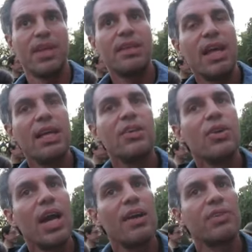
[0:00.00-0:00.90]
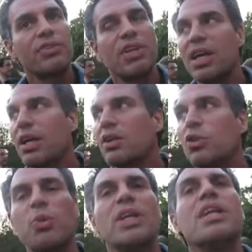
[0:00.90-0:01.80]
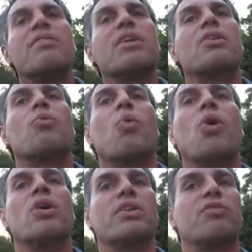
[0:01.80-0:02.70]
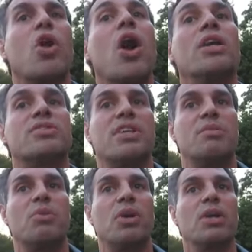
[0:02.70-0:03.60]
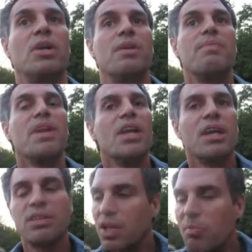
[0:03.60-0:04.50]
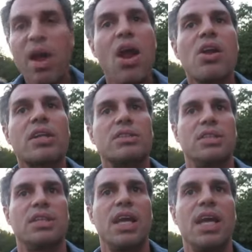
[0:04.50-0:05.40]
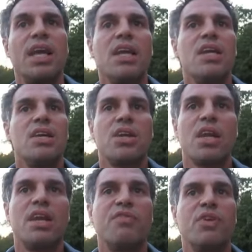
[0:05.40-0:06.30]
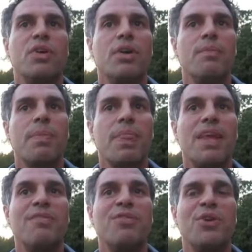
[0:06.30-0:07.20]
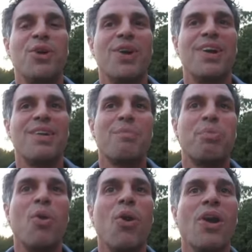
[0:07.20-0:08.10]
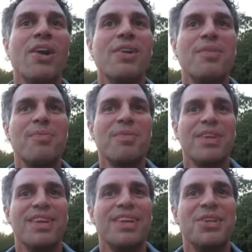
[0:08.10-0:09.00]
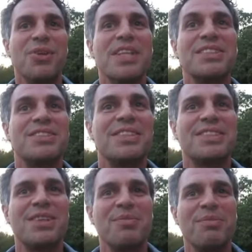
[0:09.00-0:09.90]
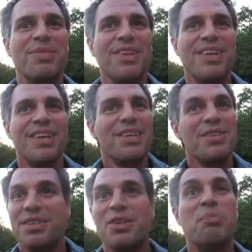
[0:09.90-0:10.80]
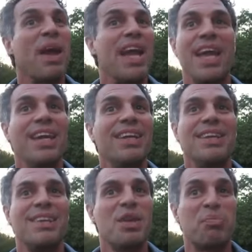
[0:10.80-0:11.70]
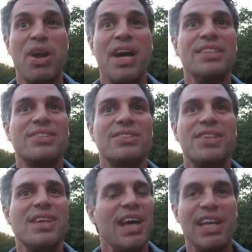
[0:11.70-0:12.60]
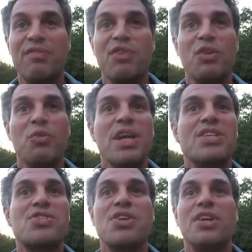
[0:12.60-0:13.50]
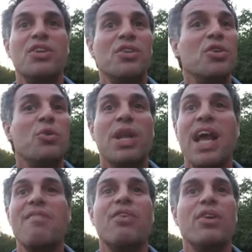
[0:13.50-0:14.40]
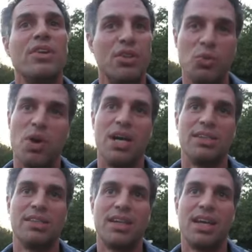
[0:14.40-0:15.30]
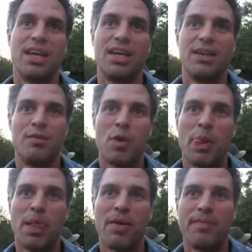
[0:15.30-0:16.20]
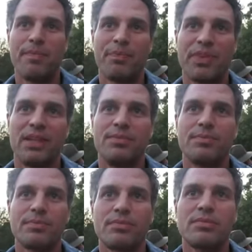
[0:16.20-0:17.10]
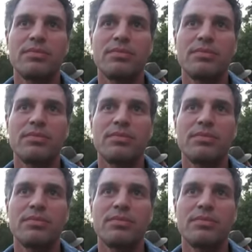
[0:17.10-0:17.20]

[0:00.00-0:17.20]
then you have to say, do we live in a world of laws anymore? America today, if you're poor, you're in the system, you pay the price, and if you're rich, you do whatever you want. But aren't we defending the right to be rich?